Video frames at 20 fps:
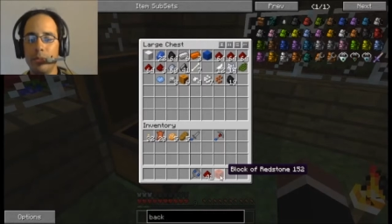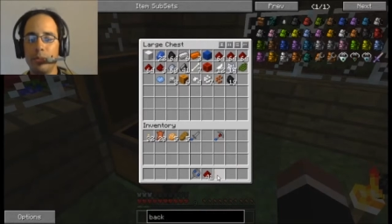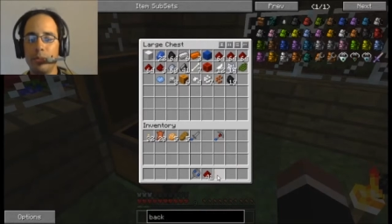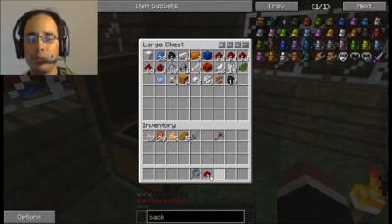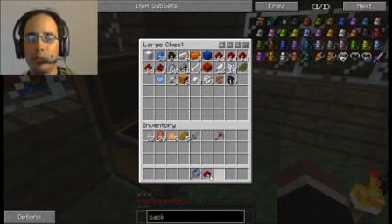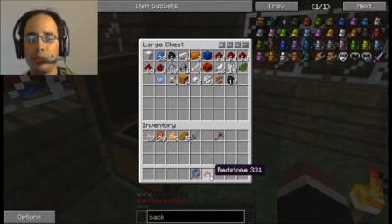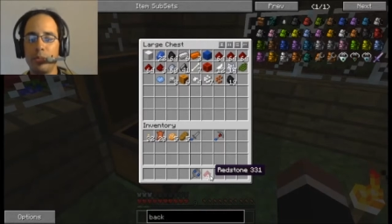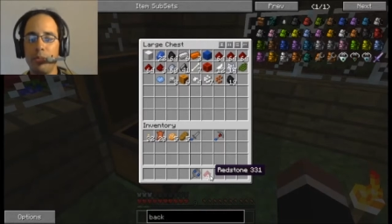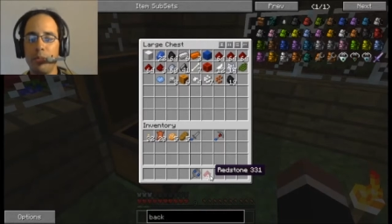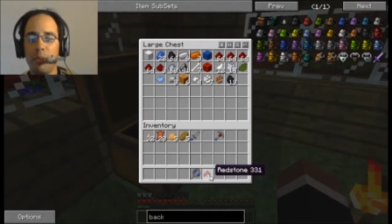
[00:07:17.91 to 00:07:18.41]

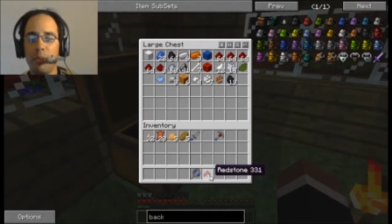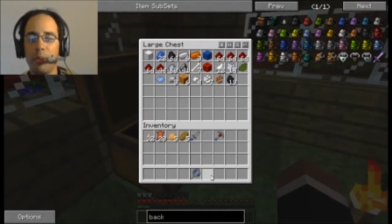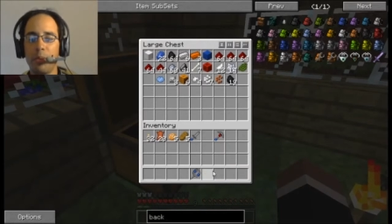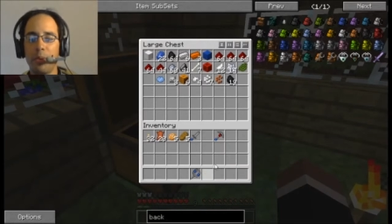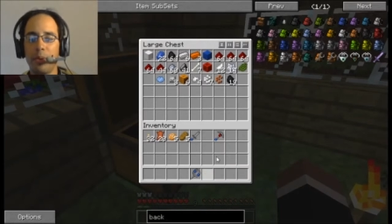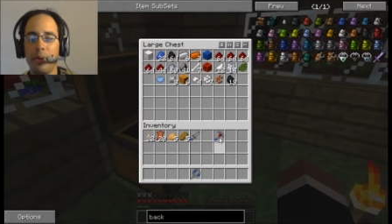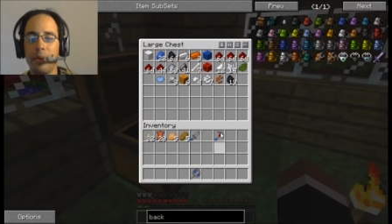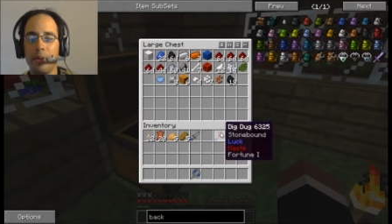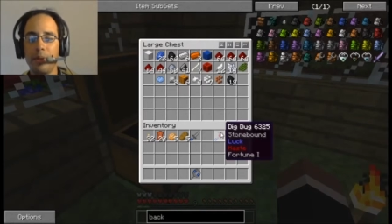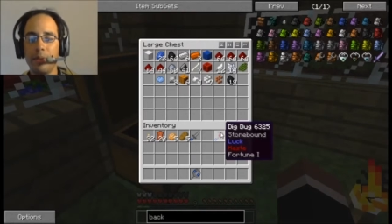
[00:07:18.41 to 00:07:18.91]
once
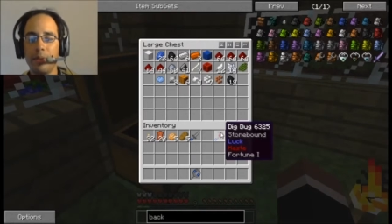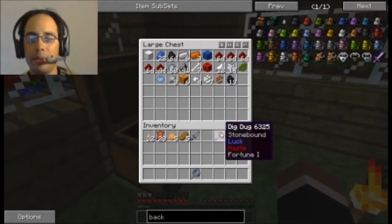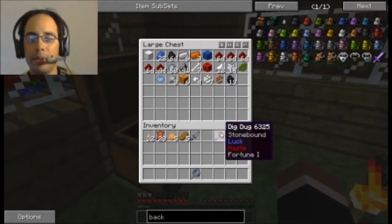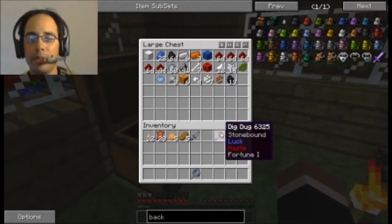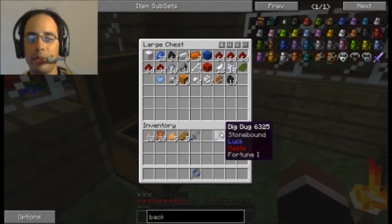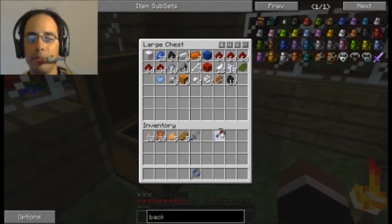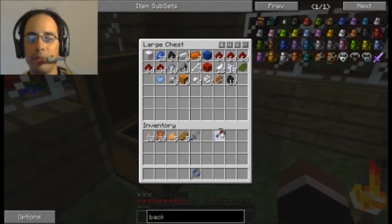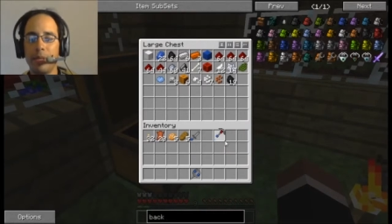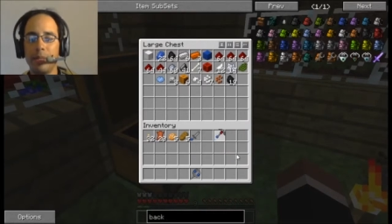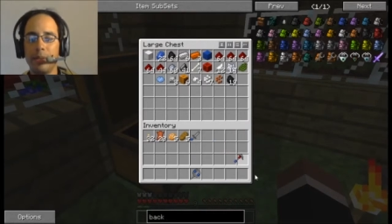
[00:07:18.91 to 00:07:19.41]
more
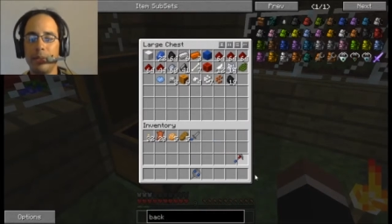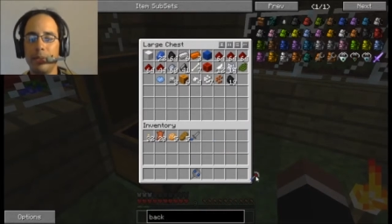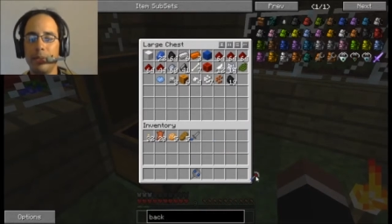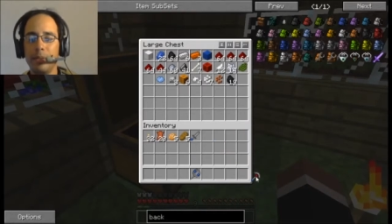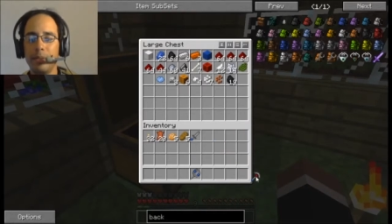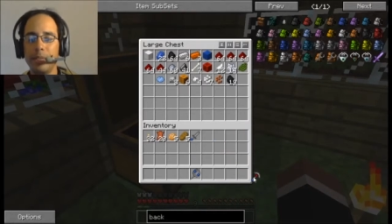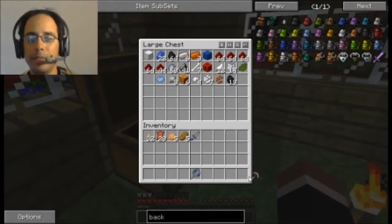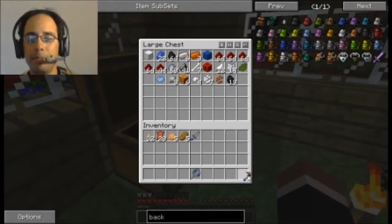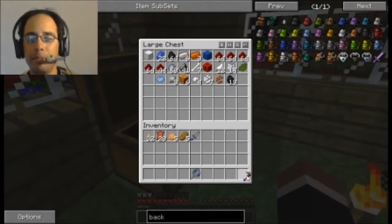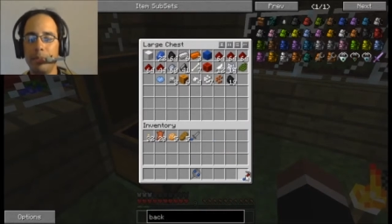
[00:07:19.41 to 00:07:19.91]
with my
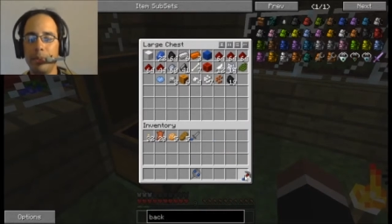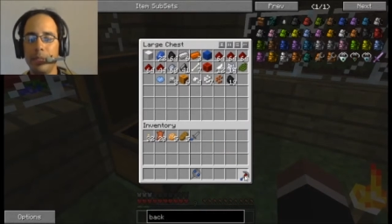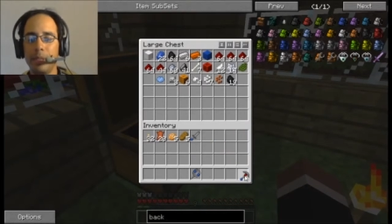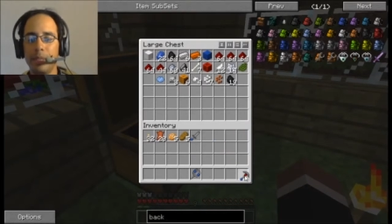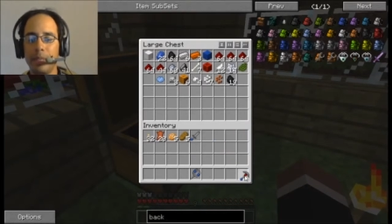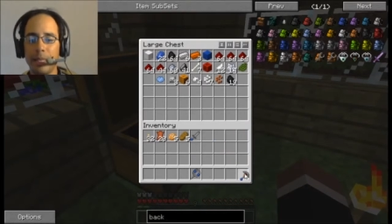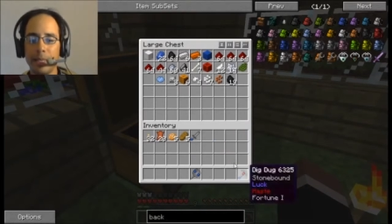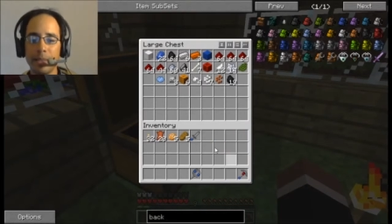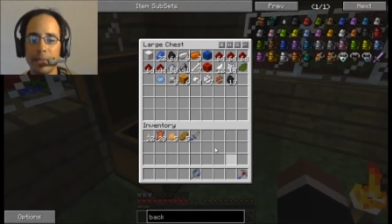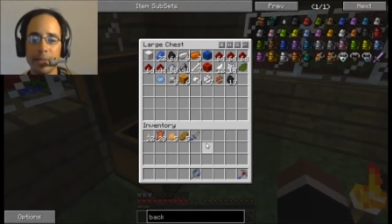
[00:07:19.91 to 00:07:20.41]
lucky
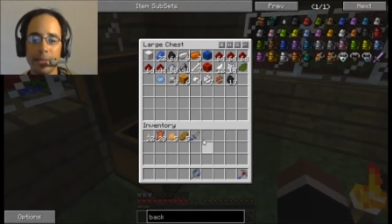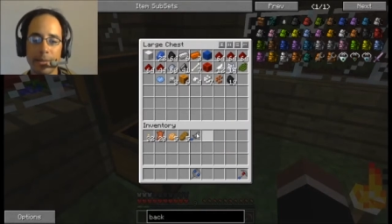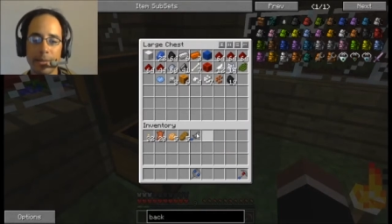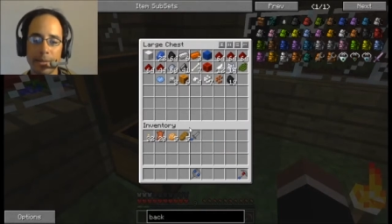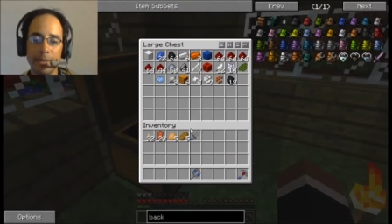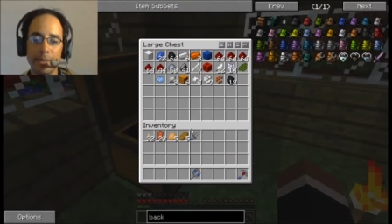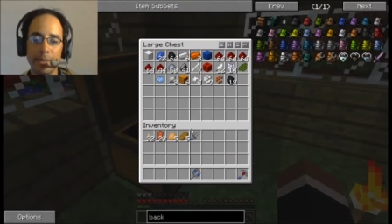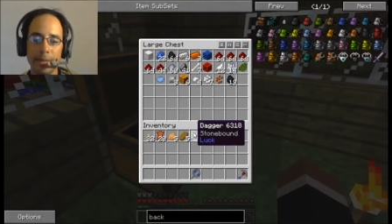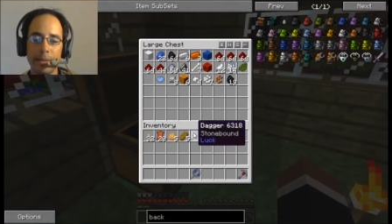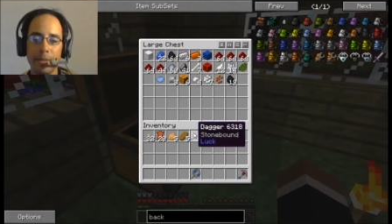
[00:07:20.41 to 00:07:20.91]

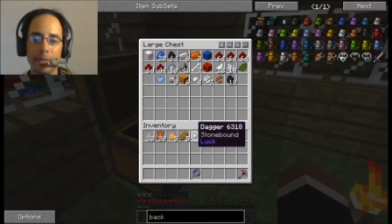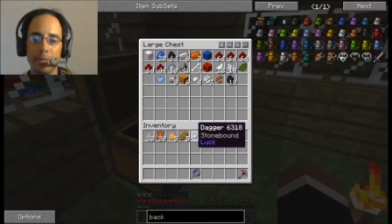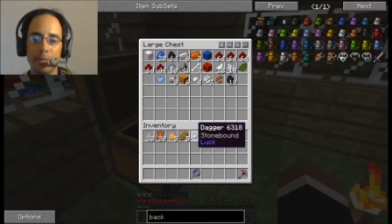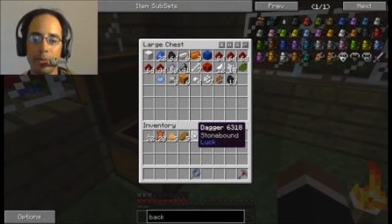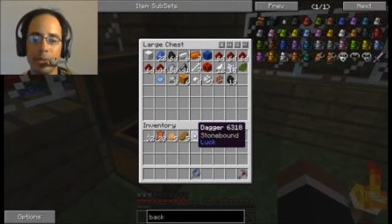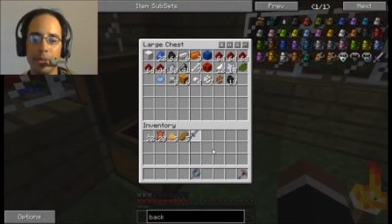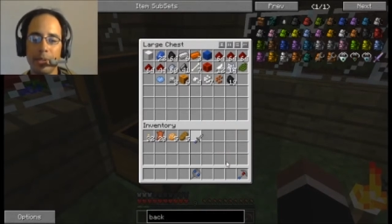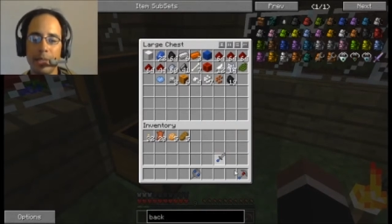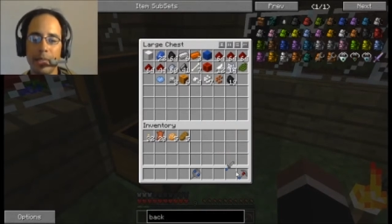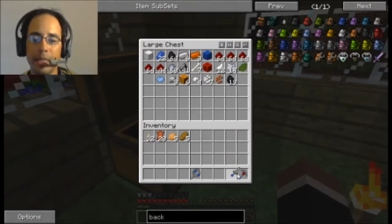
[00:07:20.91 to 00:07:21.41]
pickaxe
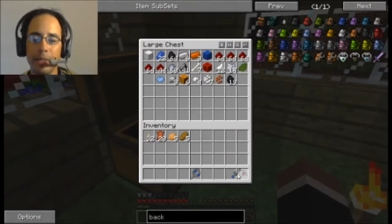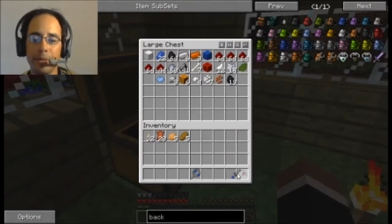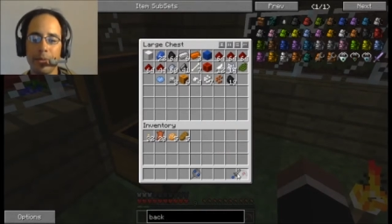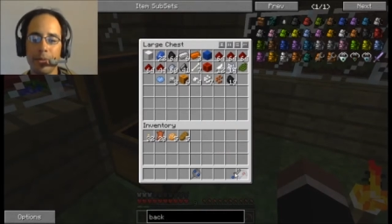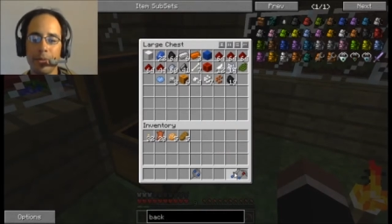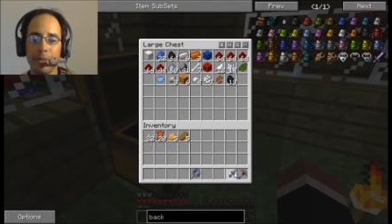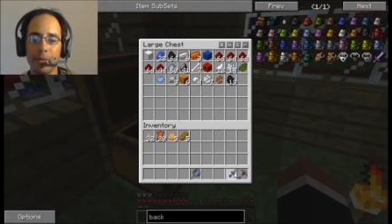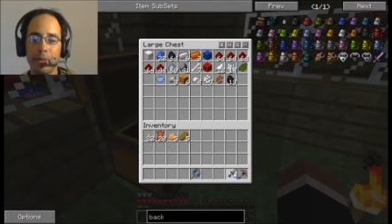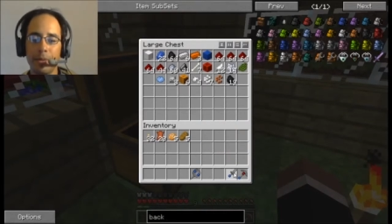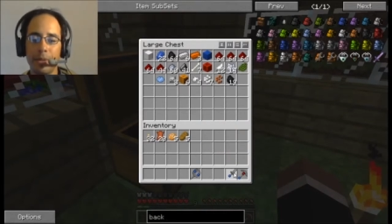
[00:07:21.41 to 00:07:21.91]
in my
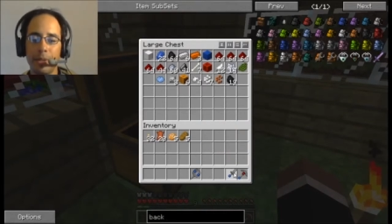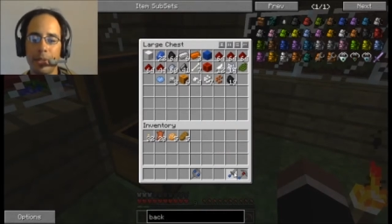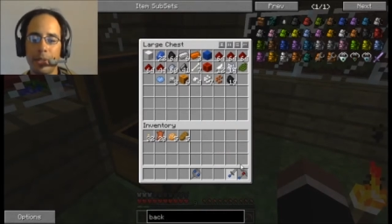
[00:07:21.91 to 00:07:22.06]
digger.